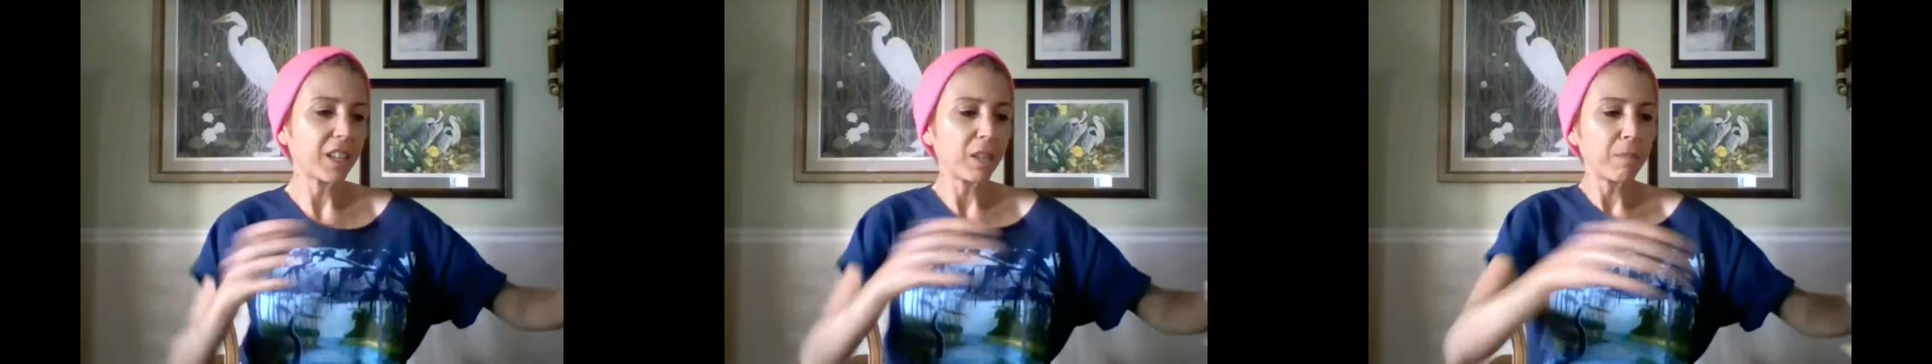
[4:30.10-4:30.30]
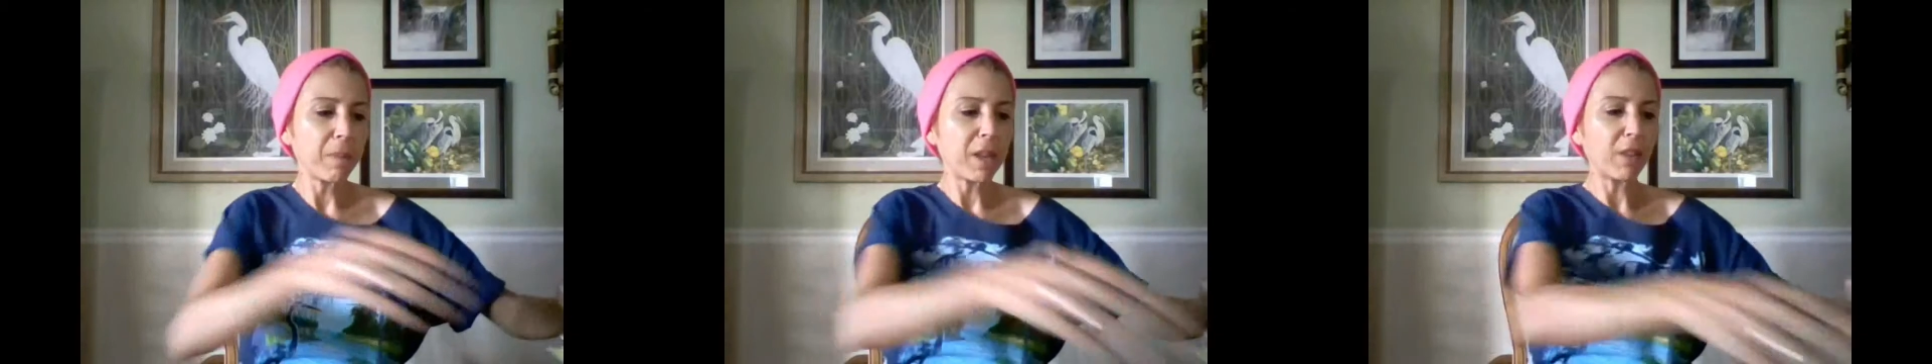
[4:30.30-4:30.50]
going
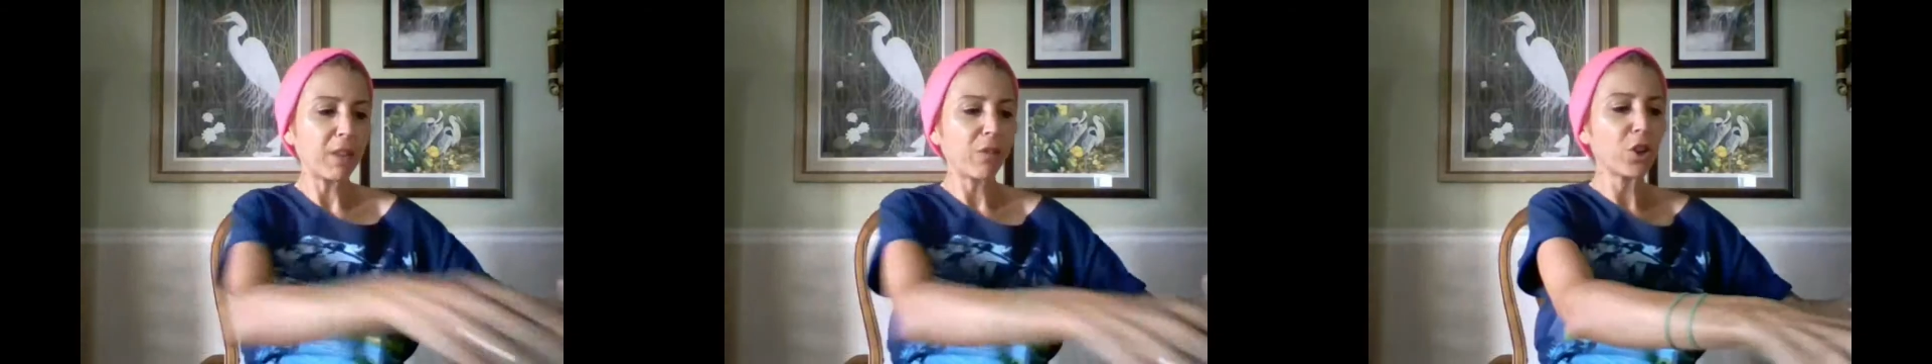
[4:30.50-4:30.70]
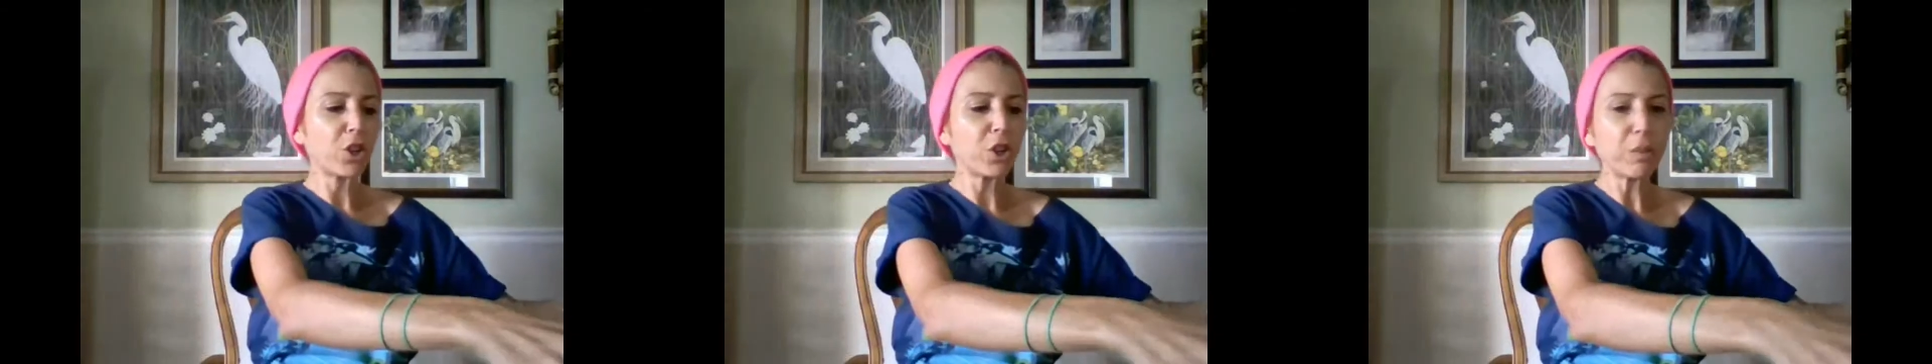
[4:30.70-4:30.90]
to make
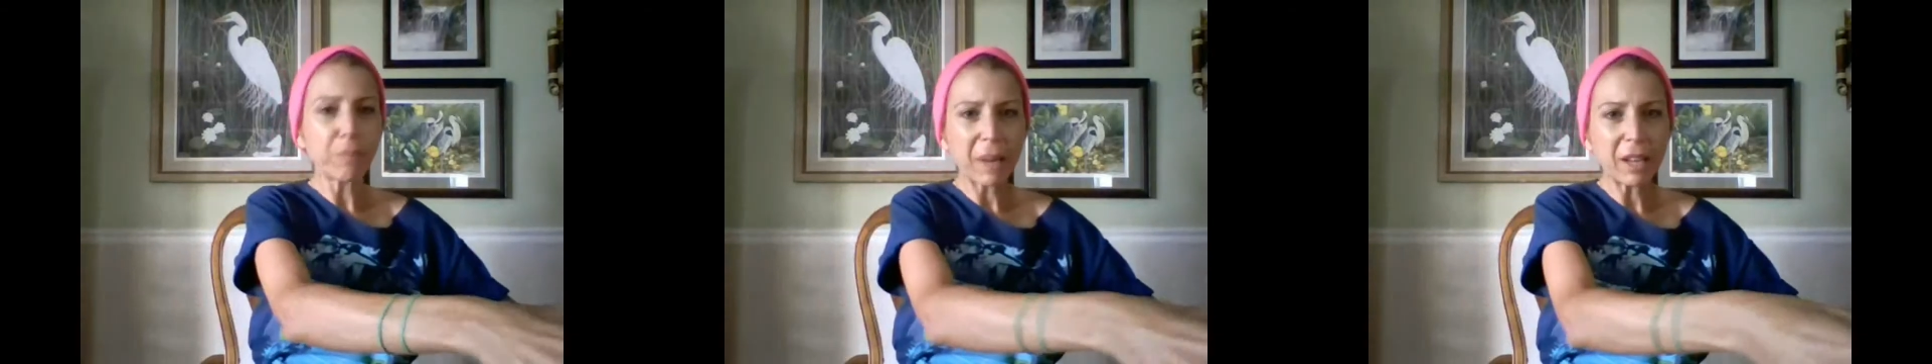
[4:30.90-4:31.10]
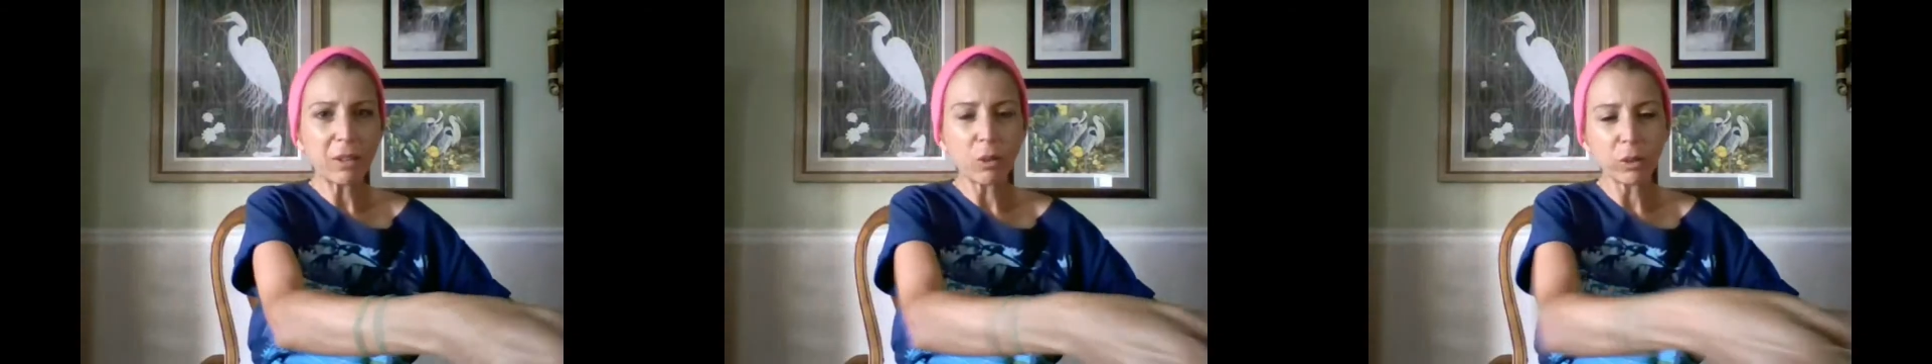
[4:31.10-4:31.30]
for a good
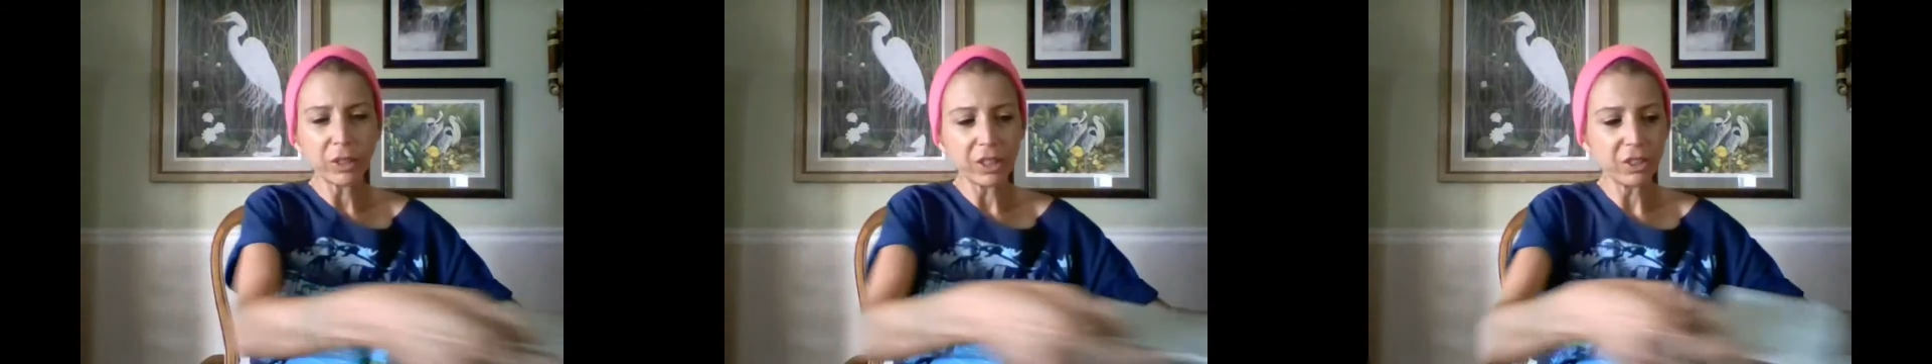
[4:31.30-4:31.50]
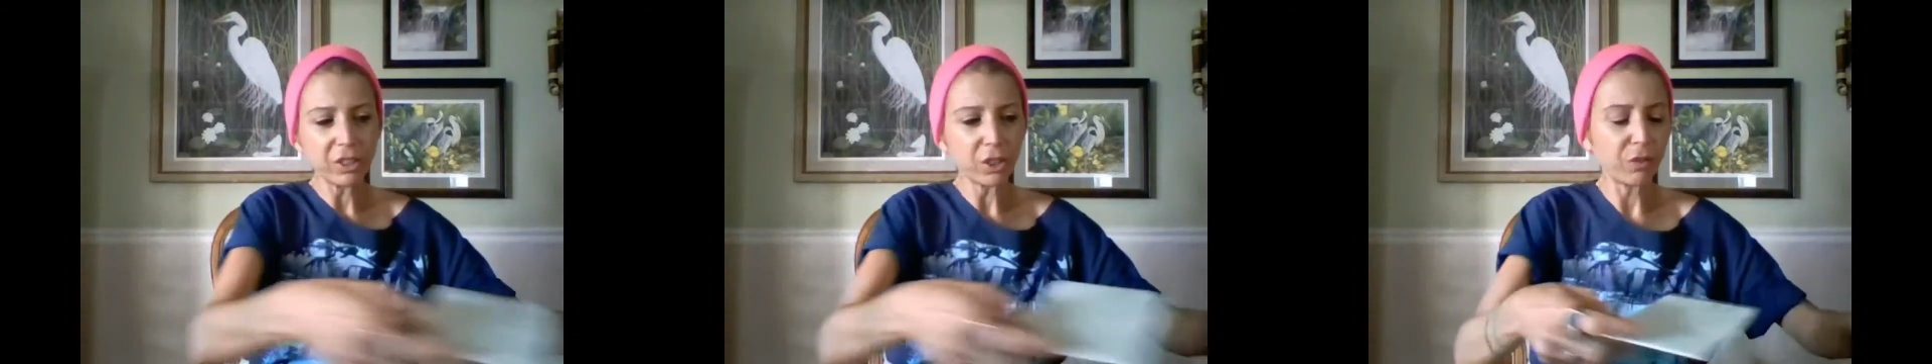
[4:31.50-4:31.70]
paint
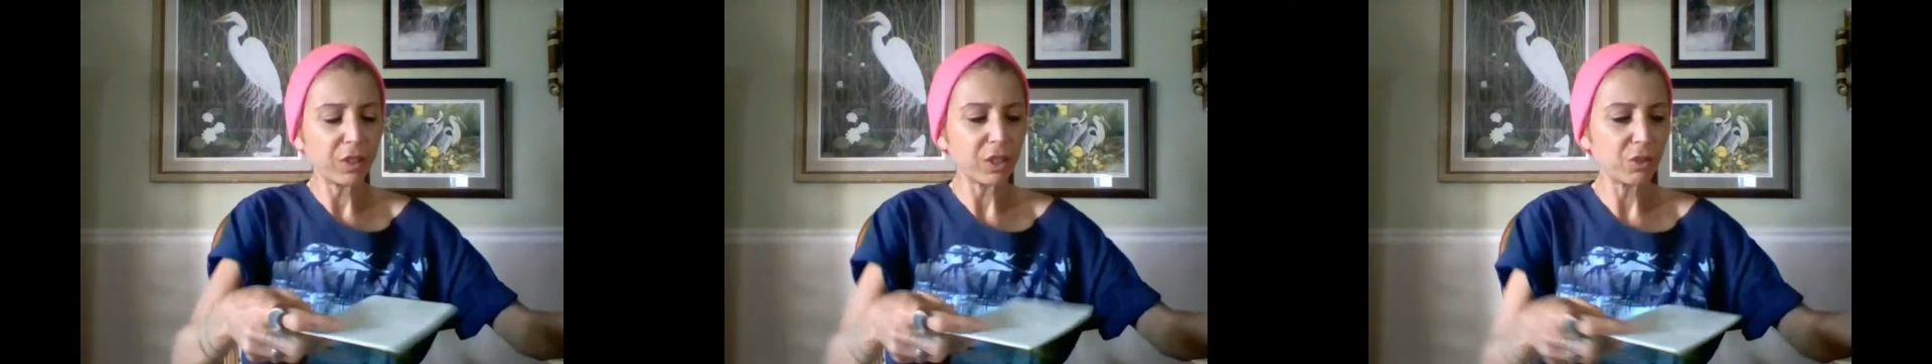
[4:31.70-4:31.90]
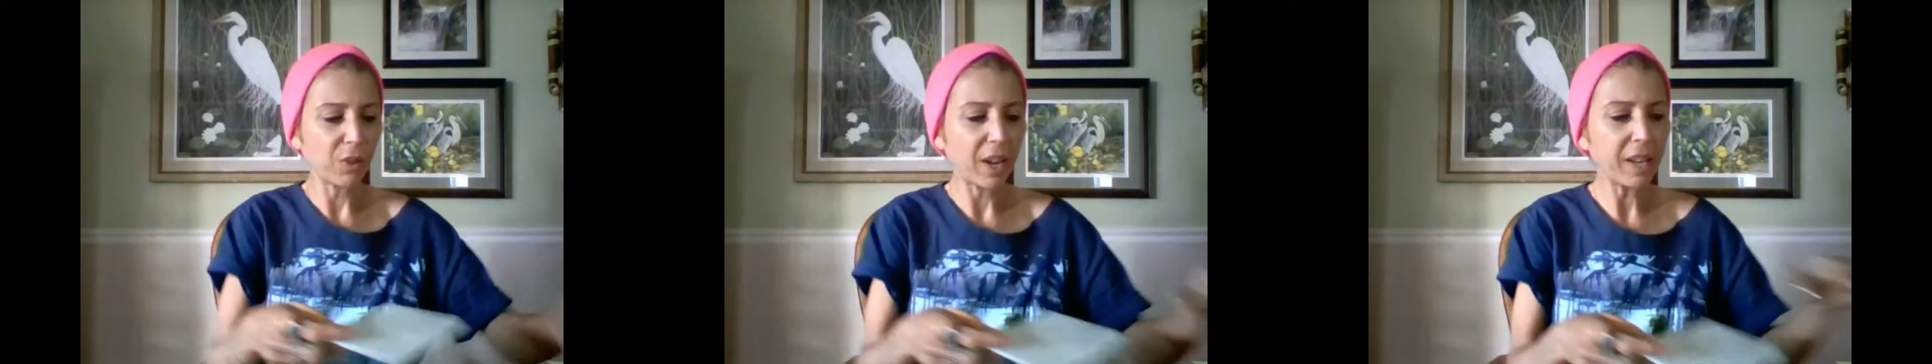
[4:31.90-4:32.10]
holding
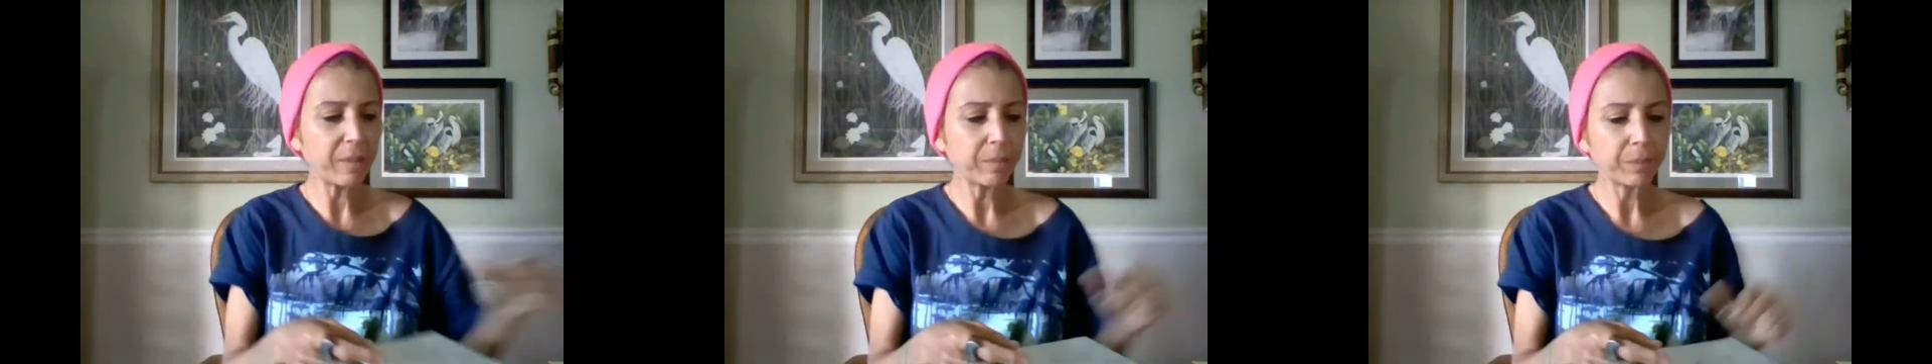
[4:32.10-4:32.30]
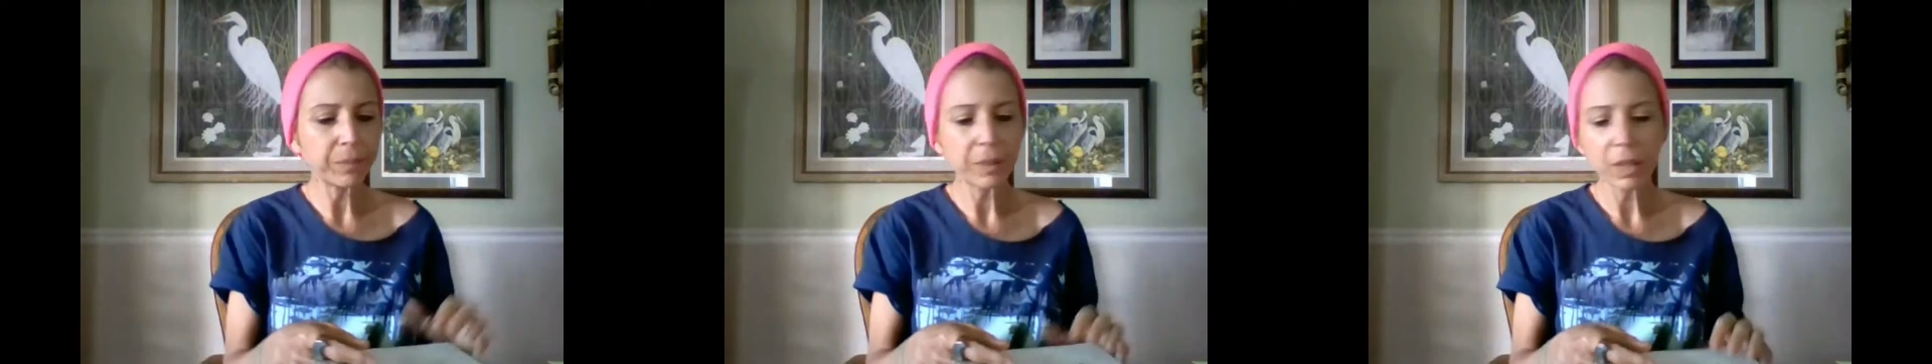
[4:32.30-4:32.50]
surface,
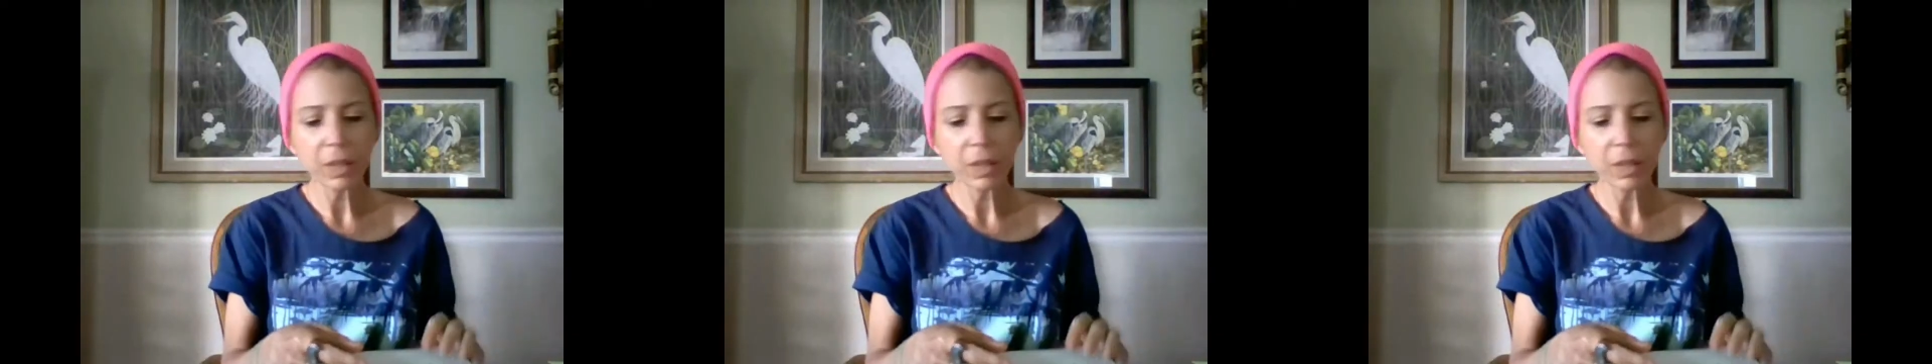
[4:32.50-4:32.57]
right?